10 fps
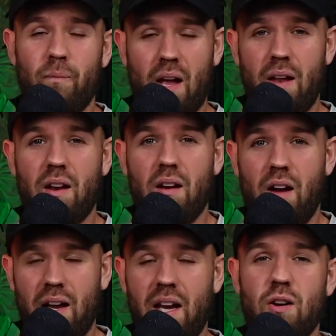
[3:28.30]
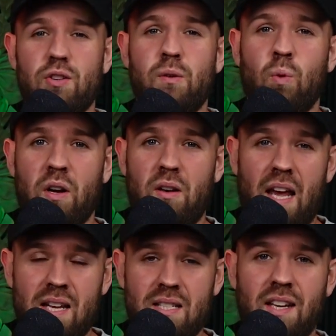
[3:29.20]
an, an eight hundred word
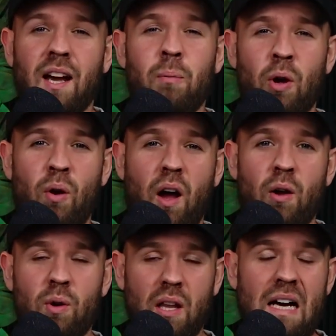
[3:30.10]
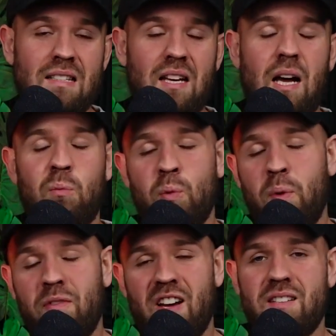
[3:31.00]
essay about how class I am would
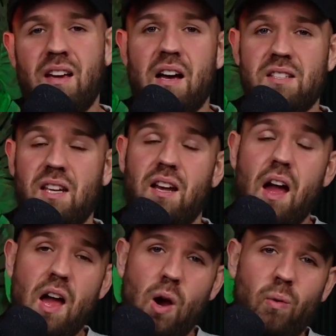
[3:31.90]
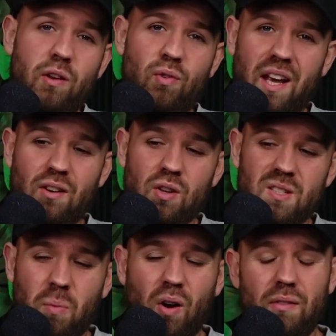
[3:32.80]
be fantastic? Are we rating on
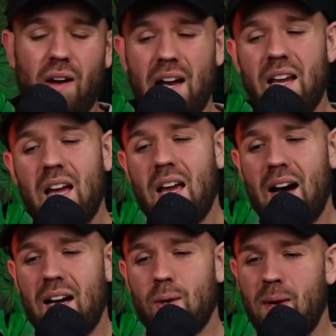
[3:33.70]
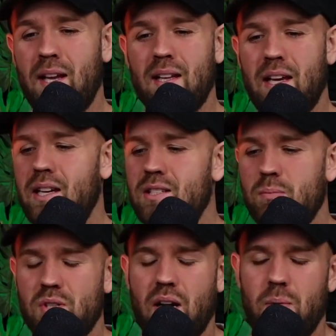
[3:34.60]
Spotify? And are we liking,
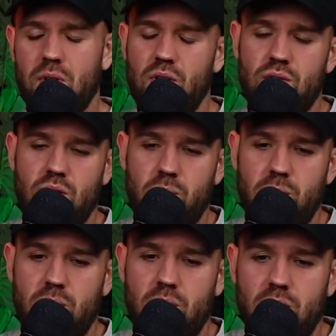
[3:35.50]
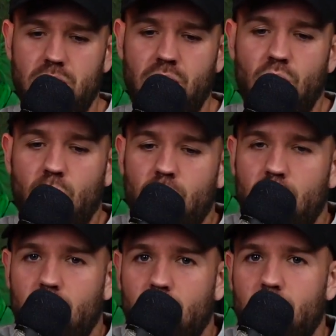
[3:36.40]
subscribing YouTube? You know,
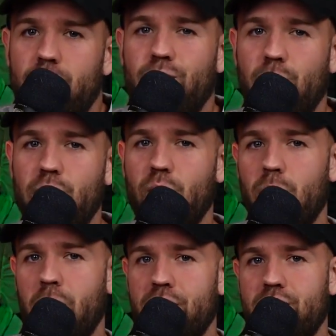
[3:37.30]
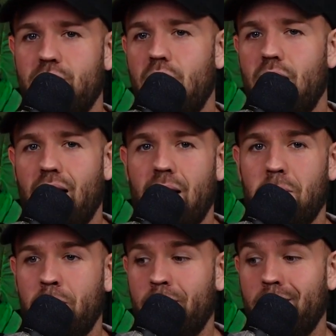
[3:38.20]
wouldn't go amiss.
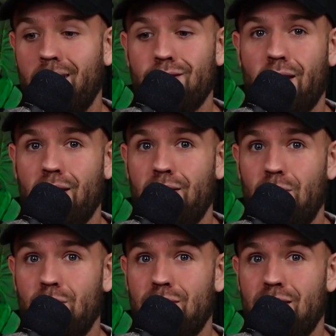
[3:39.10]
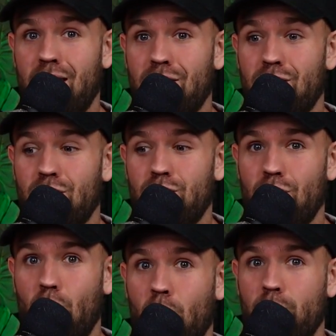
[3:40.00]
Um, let's get into today's show.